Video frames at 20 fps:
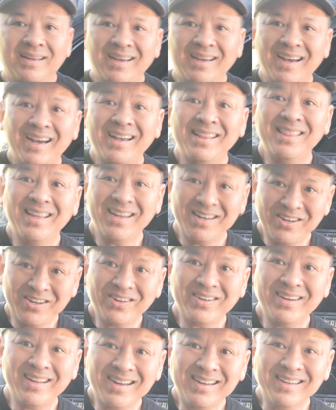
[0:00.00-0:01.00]
and then
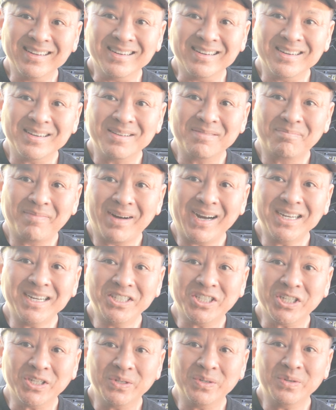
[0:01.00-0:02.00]
you're done.
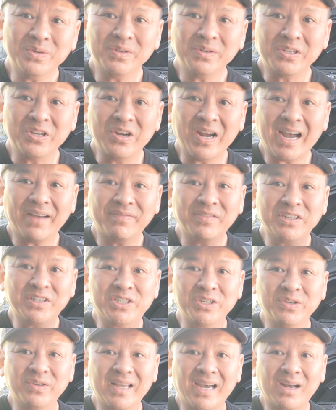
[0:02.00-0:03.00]
Mind you, you have to
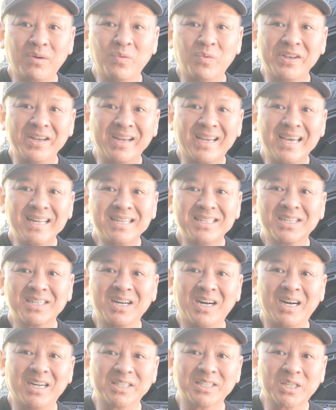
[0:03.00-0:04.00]
do that when you get to
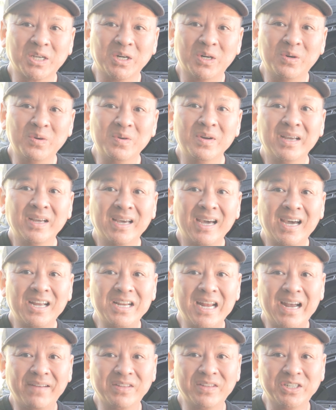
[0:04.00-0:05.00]
Costco, and
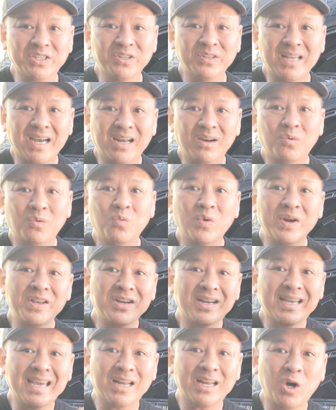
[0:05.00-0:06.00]
you have to do that when
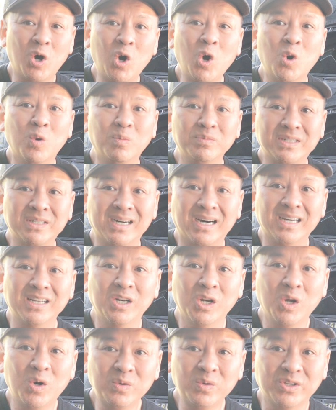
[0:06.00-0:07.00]
you get home to
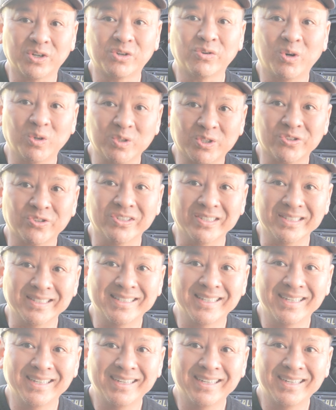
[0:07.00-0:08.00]
unload the
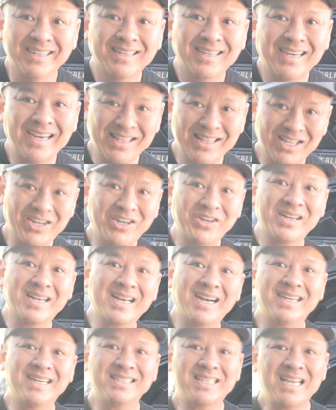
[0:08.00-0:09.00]
groceries. And there you
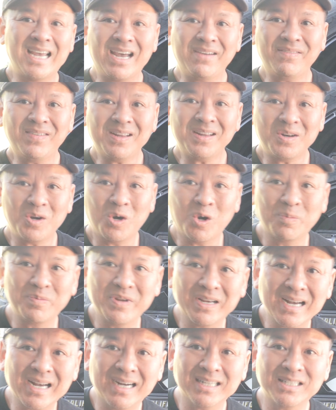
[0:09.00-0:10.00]
guys have it. Hope
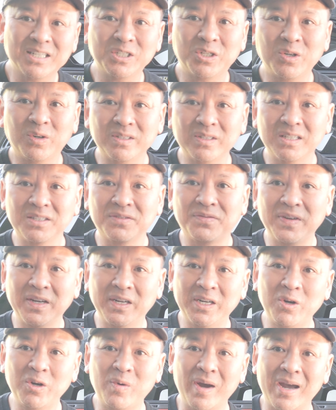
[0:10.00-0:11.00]
you guys enjoyed this
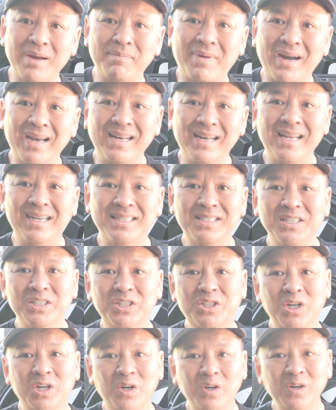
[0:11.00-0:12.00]
video and my
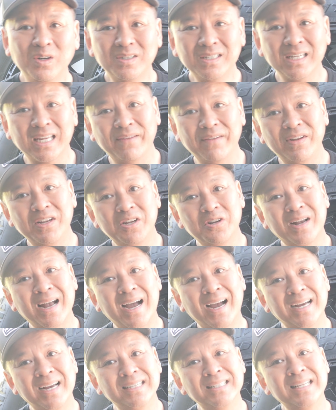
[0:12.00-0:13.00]
lessons learned, giving you
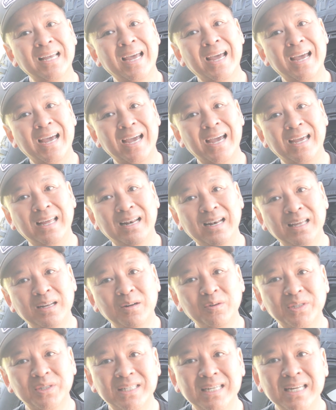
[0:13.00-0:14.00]
guys a
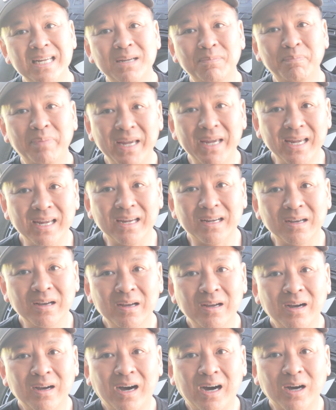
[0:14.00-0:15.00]
little sneak peek
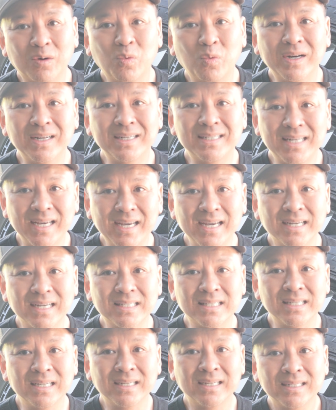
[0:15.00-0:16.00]
on what it
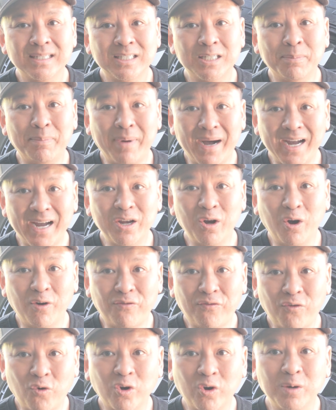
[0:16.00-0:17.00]
takes to buy
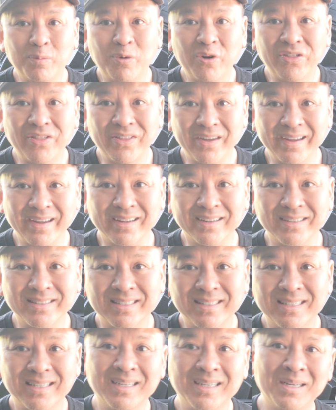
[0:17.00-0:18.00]
affordable
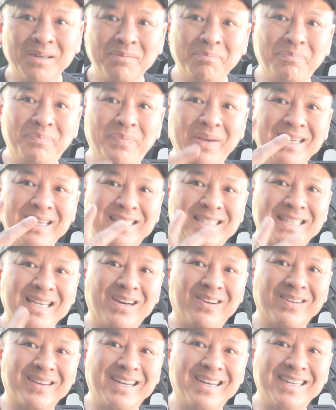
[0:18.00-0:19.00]
things. Peace
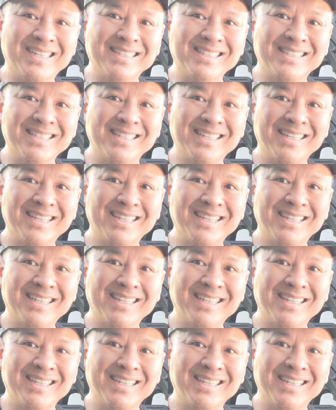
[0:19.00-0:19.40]
out, guys.